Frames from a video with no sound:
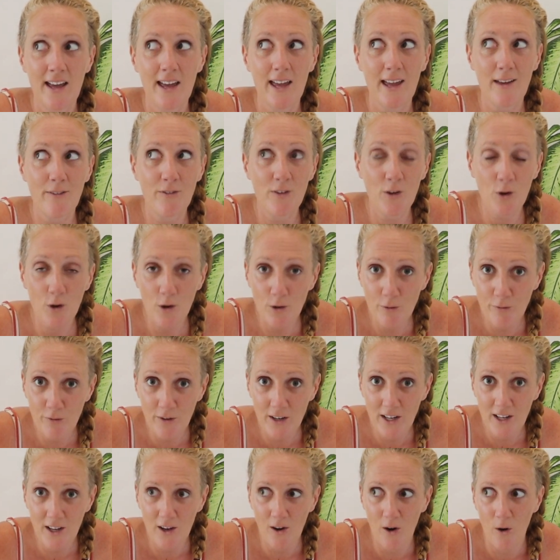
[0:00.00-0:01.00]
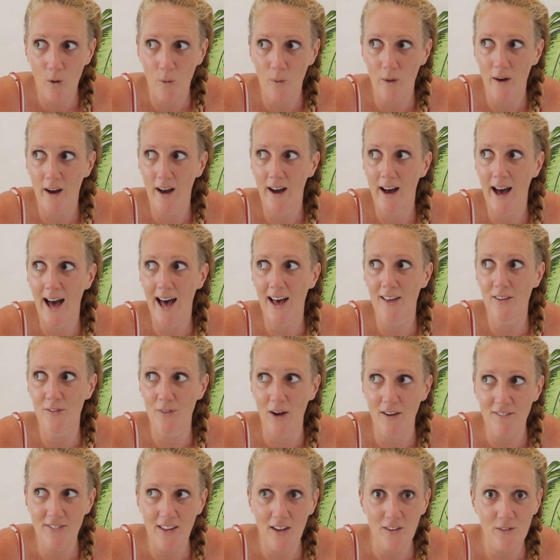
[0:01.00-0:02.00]
if your video has
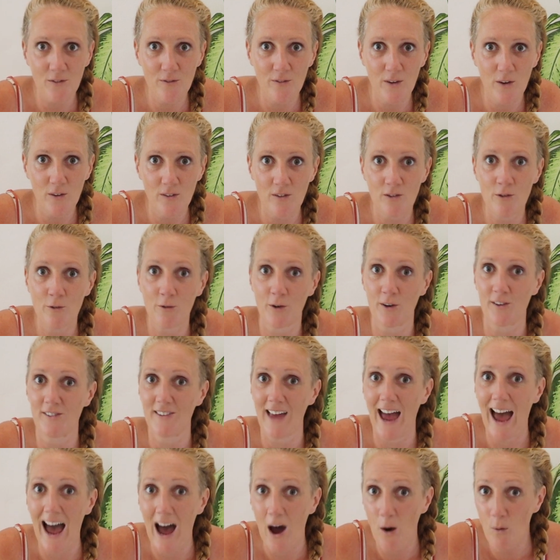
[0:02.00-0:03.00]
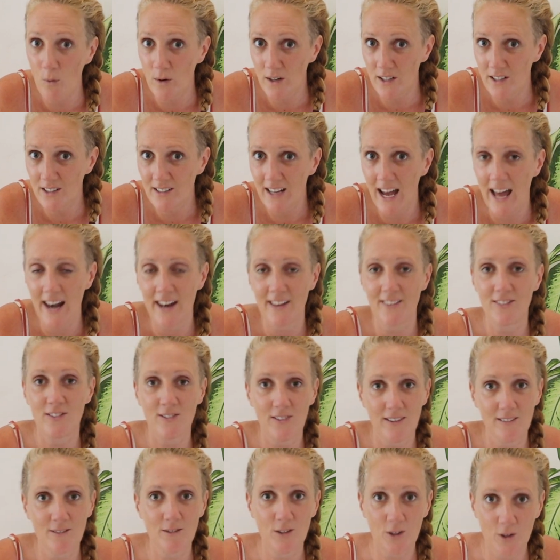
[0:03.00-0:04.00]
5,000 views in the first hour and
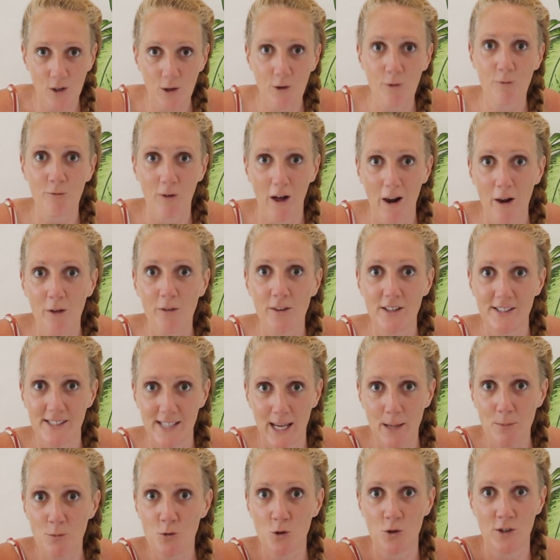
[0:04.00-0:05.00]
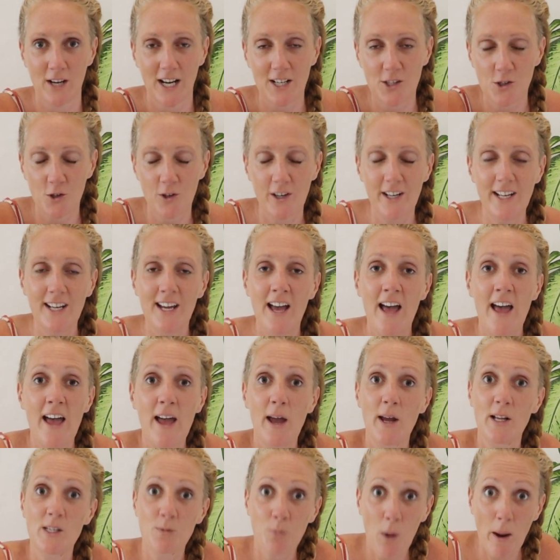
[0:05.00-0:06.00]
it's going to follow the same trajectory,
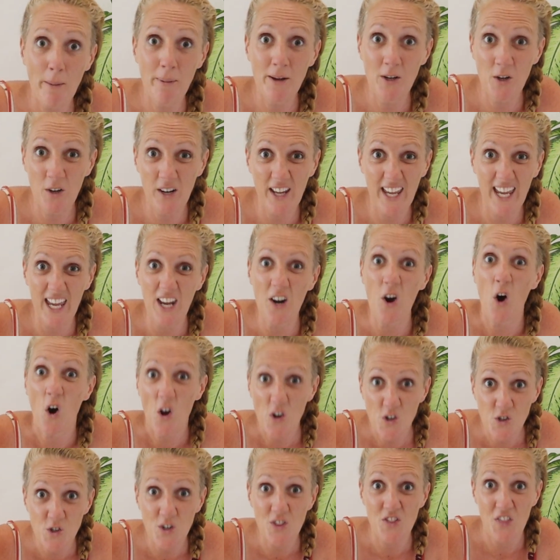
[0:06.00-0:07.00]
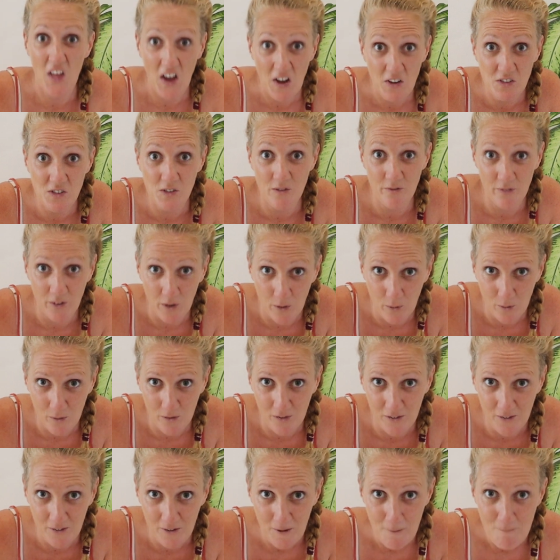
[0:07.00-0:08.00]
it's probably going to hit 100,000
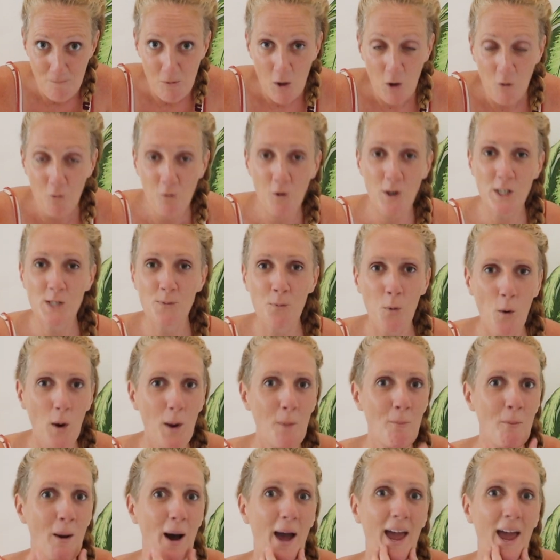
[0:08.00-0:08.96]
views. At which point